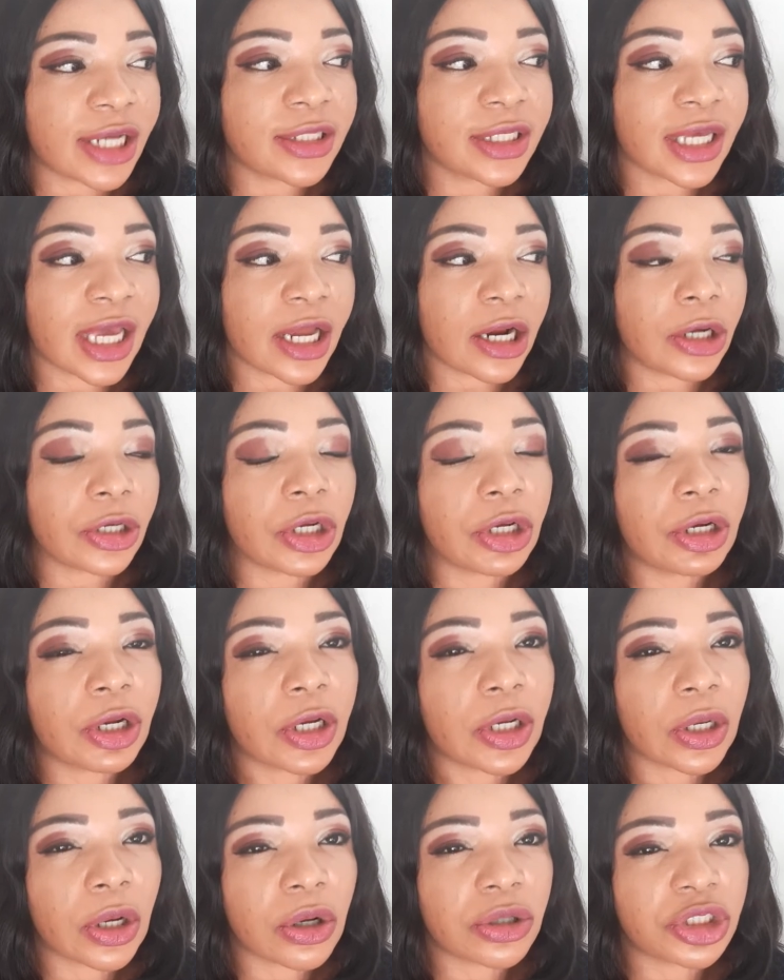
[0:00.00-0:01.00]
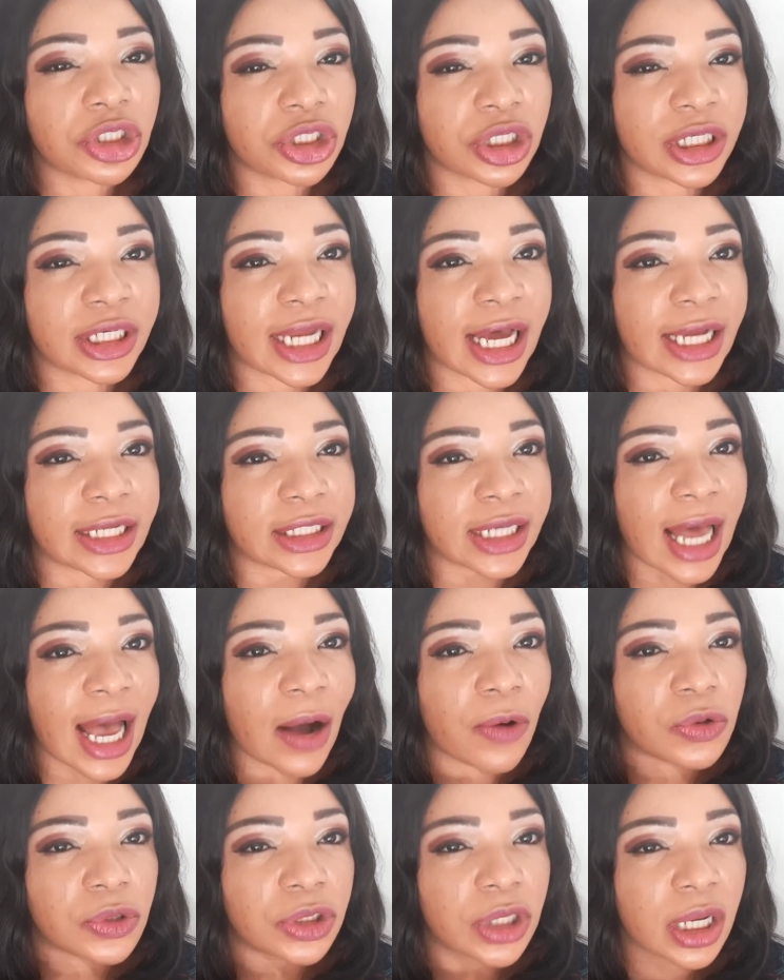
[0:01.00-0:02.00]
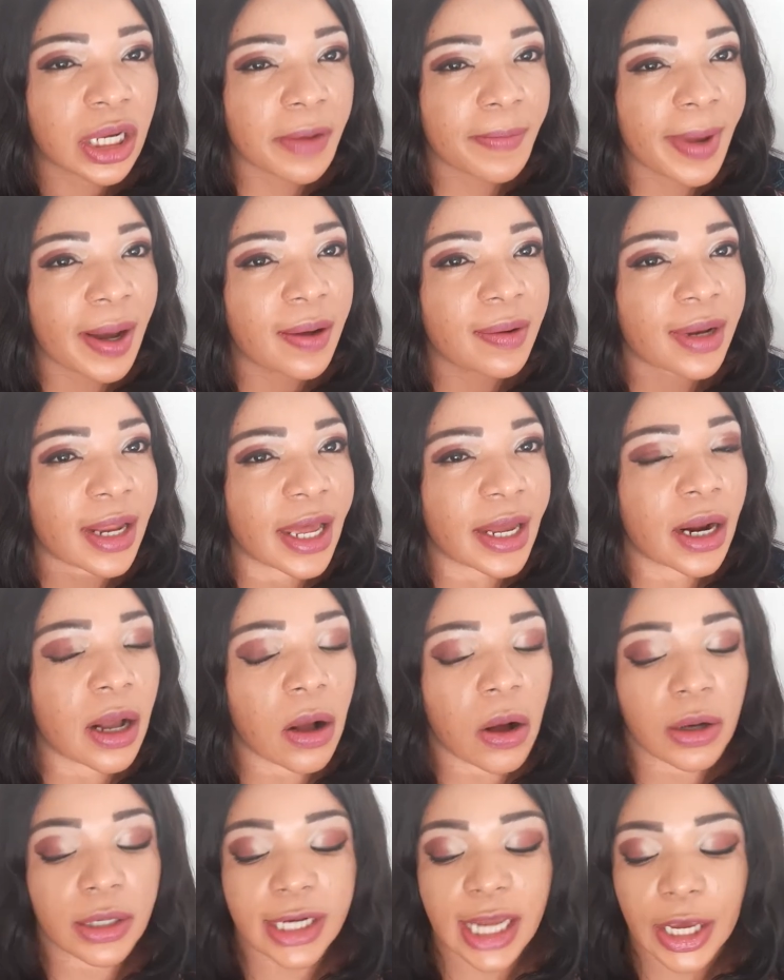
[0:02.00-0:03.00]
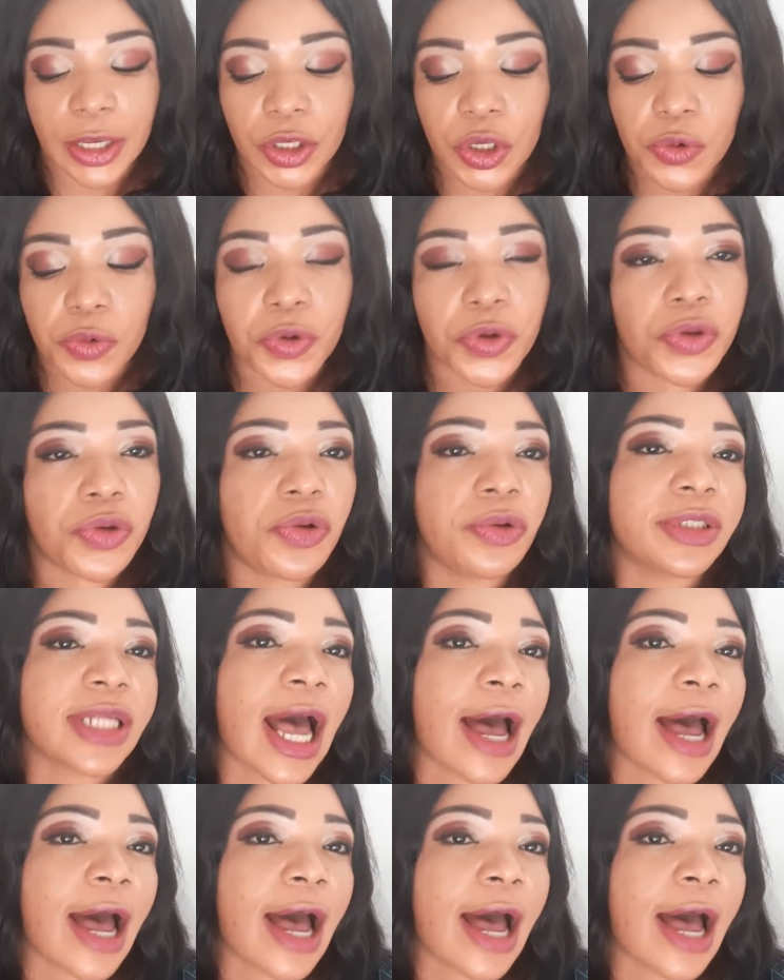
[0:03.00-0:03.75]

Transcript: to get another lotion that i will talk about later on that you will use